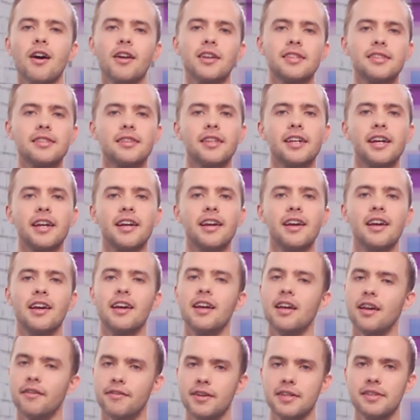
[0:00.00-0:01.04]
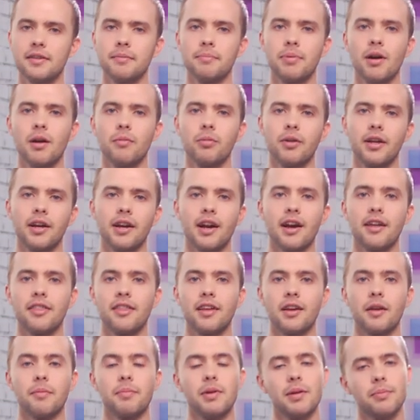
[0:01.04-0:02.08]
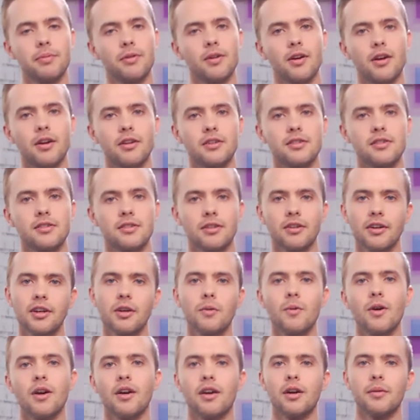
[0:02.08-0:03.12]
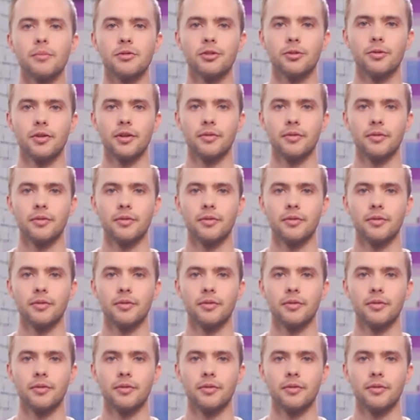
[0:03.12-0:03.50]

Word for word: honestly, if he's in public, I think people are still gonna walk up to